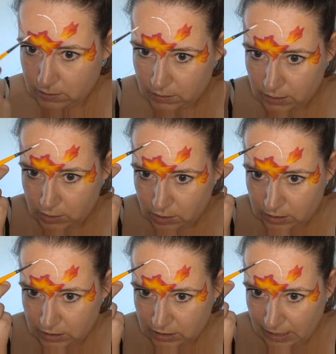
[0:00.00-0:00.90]
It's just a
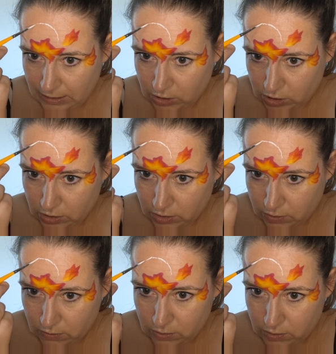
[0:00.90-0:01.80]
sketch, you
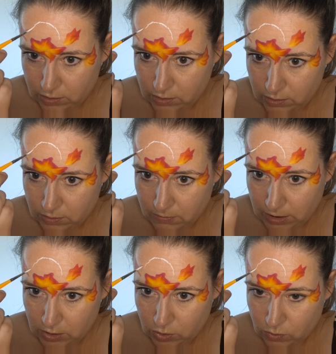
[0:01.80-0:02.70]
know, just to
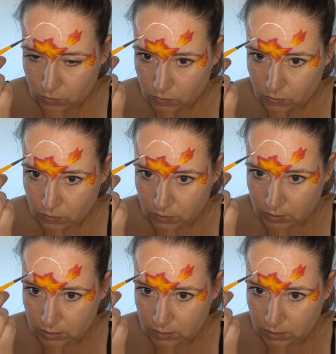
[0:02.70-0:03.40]
make sure